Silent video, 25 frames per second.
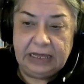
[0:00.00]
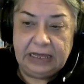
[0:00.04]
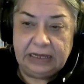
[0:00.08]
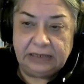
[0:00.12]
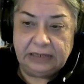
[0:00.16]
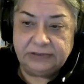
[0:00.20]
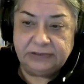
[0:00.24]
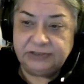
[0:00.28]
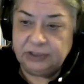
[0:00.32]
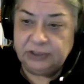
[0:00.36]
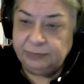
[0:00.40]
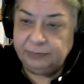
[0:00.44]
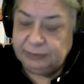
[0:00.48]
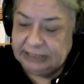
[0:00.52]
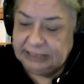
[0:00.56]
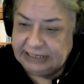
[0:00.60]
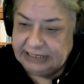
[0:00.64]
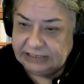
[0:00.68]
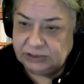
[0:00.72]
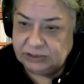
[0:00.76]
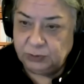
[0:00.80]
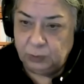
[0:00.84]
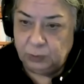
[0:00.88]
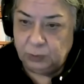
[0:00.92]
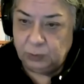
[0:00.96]
So
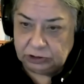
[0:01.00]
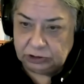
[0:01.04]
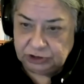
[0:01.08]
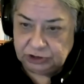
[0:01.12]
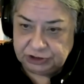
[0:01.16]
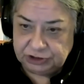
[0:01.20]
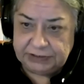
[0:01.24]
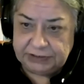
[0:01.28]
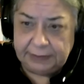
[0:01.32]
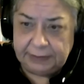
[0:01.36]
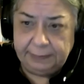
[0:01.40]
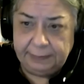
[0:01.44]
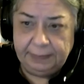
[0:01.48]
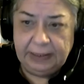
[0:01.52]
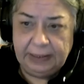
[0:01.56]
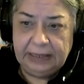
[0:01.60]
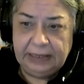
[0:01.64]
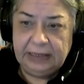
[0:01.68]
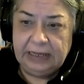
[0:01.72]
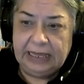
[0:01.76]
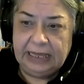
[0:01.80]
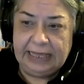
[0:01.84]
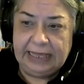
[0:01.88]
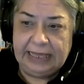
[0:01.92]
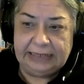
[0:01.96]
please watch them
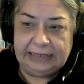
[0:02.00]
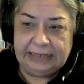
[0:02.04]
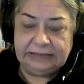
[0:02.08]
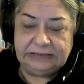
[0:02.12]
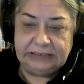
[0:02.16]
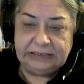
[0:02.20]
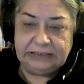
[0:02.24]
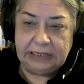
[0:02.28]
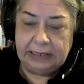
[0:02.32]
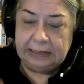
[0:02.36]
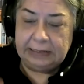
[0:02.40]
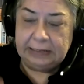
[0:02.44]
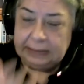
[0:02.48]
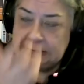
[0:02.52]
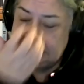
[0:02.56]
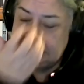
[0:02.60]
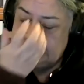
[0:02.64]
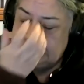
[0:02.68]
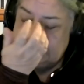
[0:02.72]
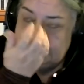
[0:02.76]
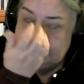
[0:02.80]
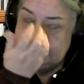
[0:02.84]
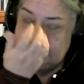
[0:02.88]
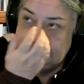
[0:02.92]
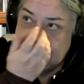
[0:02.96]
and
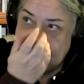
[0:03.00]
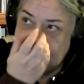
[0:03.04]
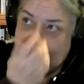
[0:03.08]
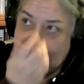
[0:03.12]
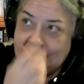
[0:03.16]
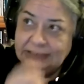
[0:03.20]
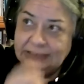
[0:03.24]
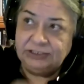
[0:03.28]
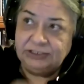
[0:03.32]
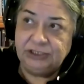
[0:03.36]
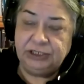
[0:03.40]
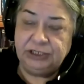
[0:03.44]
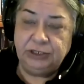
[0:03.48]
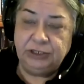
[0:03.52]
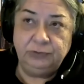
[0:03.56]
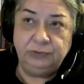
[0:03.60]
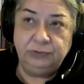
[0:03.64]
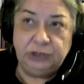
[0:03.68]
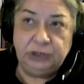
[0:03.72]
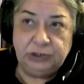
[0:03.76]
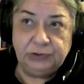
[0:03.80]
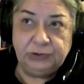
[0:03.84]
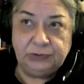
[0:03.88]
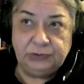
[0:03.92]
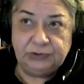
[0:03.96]
try to
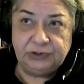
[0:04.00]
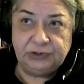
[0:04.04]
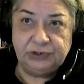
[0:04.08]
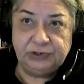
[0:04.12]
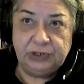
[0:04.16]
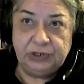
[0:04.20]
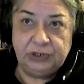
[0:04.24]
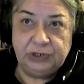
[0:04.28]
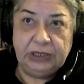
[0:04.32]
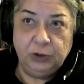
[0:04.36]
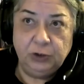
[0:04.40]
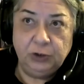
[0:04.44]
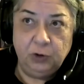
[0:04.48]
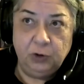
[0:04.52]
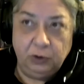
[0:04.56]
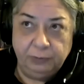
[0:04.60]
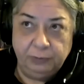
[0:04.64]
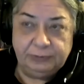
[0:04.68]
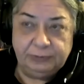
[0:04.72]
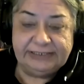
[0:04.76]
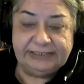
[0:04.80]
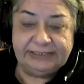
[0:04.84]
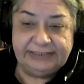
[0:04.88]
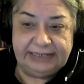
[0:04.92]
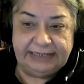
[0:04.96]
use
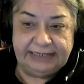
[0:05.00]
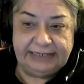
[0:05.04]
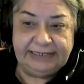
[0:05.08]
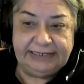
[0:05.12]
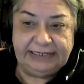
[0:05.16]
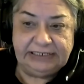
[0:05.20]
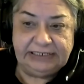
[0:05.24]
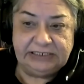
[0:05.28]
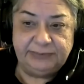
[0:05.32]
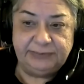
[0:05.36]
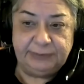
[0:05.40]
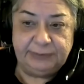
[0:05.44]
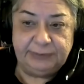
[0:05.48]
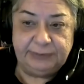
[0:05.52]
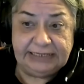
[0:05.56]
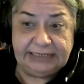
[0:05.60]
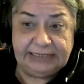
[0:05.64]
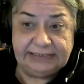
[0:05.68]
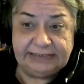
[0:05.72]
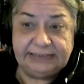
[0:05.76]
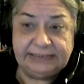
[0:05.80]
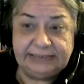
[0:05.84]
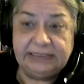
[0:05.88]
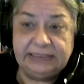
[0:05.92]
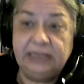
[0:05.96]
corpus studies,
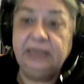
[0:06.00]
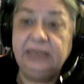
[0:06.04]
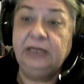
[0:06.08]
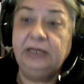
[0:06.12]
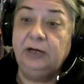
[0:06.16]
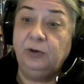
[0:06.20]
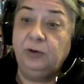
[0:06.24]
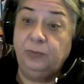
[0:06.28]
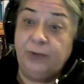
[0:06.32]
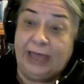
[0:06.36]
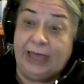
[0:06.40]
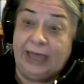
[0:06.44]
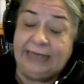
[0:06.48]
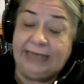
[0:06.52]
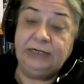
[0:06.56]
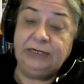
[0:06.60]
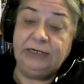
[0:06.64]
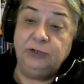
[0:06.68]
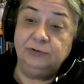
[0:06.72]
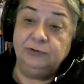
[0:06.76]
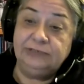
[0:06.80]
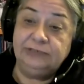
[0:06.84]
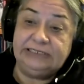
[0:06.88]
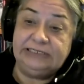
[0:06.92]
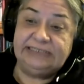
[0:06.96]
please, when
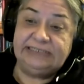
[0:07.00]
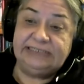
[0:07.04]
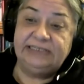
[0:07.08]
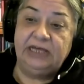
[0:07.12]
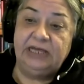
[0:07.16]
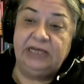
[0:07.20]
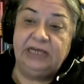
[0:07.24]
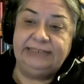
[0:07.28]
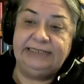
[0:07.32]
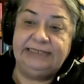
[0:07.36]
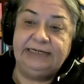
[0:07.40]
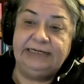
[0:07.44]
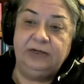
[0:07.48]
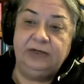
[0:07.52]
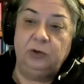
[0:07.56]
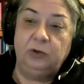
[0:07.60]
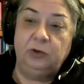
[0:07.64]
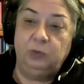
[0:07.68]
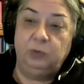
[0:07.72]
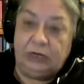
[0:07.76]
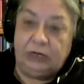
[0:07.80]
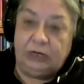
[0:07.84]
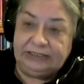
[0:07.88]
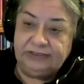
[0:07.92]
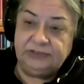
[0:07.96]
you're deciding on
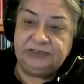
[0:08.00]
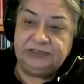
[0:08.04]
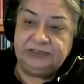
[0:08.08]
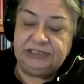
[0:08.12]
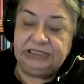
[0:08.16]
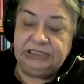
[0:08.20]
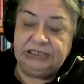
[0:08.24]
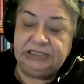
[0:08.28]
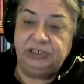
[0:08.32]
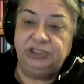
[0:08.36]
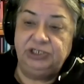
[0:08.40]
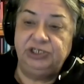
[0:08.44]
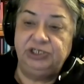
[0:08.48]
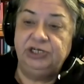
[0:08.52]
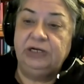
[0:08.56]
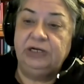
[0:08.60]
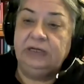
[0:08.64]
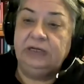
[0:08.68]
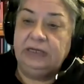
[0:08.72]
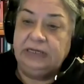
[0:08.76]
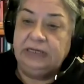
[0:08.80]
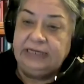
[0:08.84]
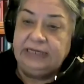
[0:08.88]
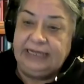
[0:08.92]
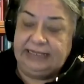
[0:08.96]
what to teach
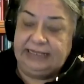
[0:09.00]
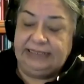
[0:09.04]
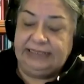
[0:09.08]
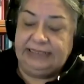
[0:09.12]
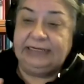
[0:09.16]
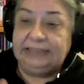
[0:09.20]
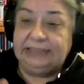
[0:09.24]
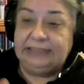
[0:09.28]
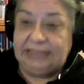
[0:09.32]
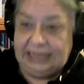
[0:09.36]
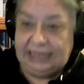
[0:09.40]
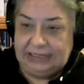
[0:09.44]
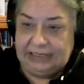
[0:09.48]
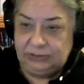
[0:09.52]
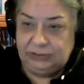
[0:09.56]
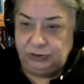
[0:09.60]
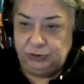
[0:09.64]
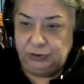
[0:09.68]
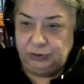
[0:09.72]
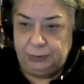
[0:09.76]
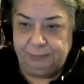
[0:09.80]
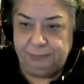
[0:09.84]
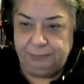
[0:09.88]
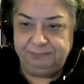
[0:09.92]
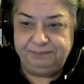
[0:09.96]
in the
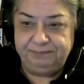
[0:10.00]
classroom.